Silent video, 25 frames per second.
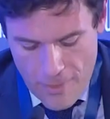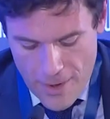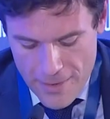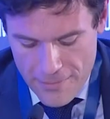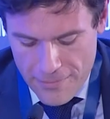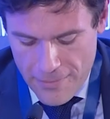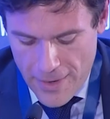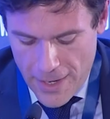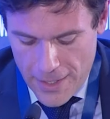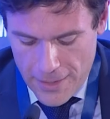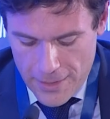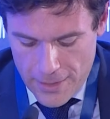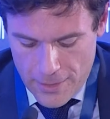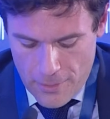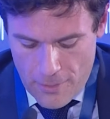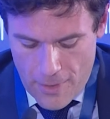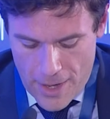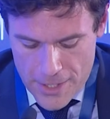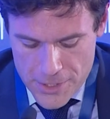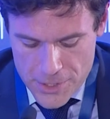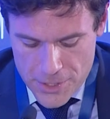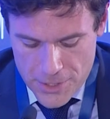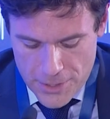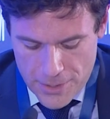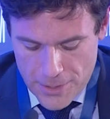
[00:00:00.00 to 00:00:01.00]
final
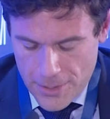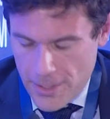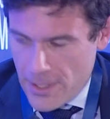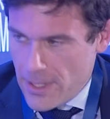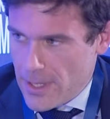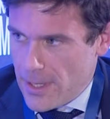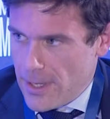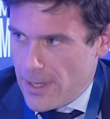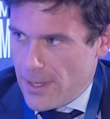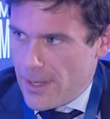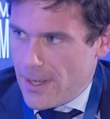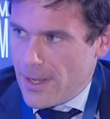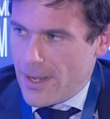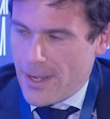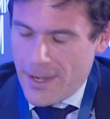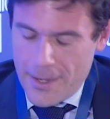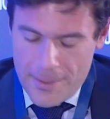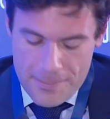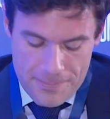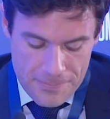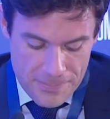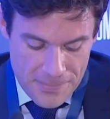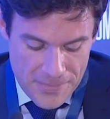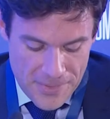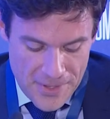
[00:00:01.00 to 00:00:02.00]
question.
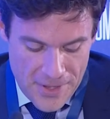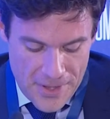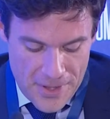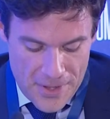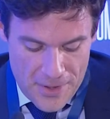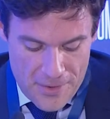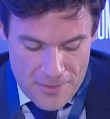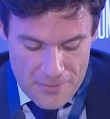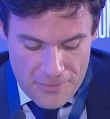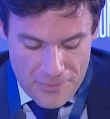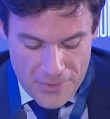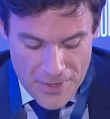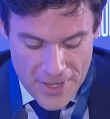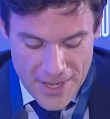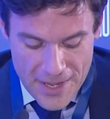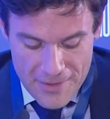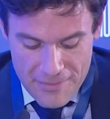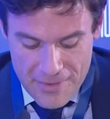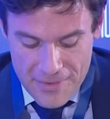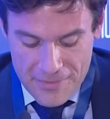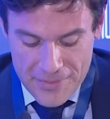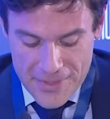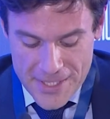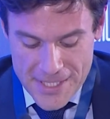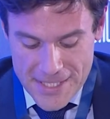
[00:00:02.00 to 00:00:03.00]
Forgive
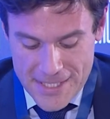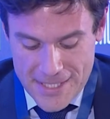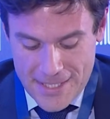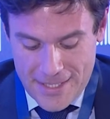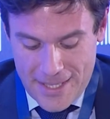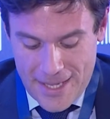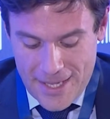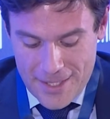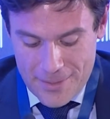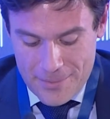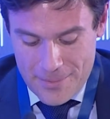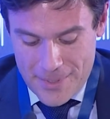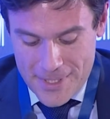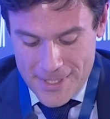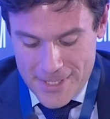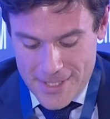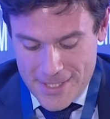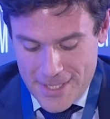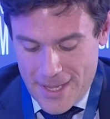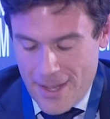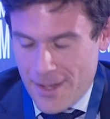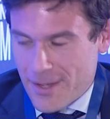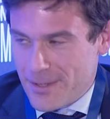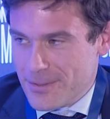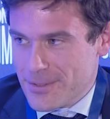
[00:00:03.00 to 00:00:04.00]
if the statement
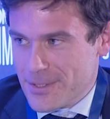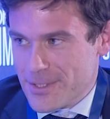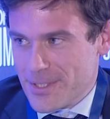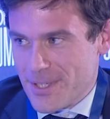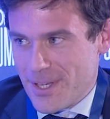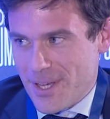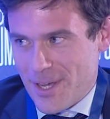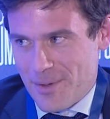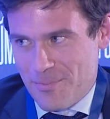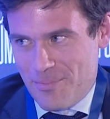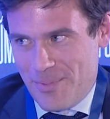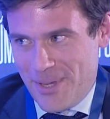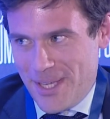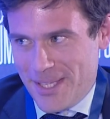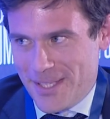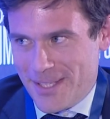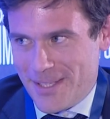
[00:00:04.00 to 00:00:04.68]
sounds a bit